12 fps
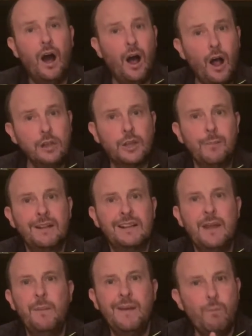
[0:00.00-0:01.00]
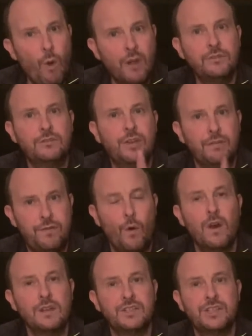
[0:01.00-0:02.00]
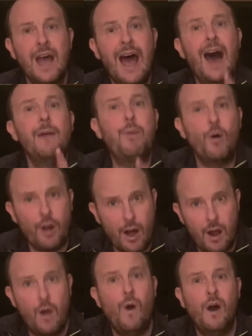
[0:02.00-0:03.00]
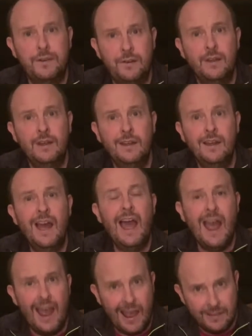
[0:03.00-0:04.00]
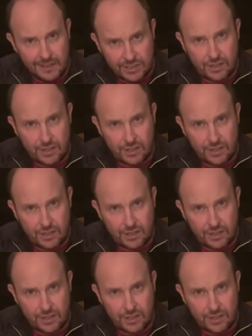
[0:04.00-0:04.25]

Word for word: Ultimately, we want to focus upon our God in this